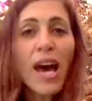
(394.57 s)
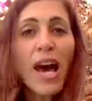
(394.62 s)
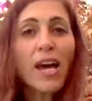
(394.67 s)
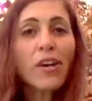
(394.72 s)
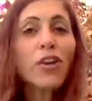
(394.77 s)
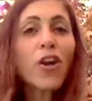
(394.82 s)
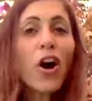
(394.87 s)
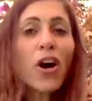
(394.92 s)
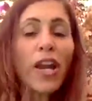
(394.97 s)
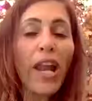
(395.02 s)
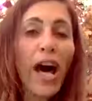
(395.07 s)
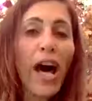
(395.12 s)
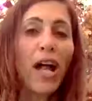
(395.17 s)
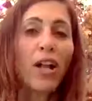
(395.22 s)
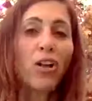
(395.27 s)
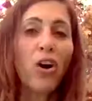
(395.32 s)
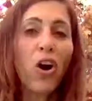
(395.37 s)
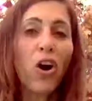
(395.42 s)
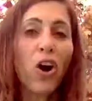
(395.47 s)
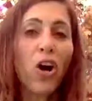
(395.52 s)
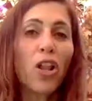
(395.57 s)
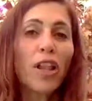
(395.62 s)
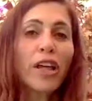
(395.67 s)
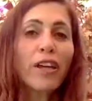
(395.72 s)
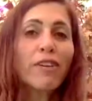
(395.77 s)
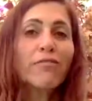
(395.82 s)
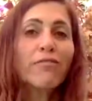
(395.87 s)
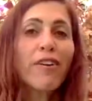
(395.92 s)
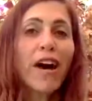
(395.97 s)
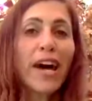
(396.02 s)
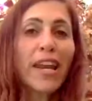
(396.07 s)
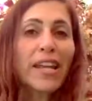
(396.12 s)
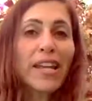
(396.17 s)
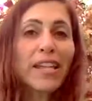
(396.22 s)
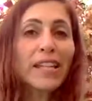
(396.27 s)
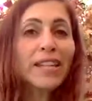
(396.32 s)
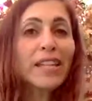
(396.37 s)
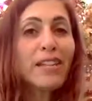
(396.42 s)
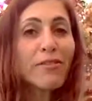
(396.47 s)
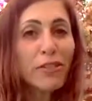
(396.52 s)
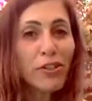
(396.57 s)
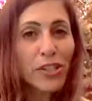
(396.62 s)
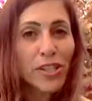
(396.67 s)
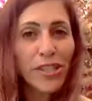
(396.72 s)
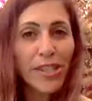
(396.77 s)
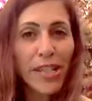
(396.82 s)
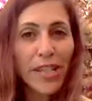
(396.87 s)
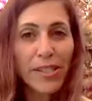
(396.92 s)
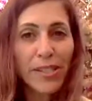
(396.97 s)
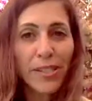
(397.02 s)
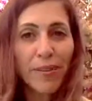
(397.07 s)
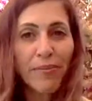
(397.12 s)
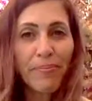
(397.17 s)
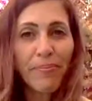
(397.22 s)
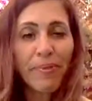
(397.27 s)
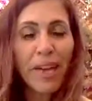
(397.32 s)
and non-alcoholic fatty liver disease.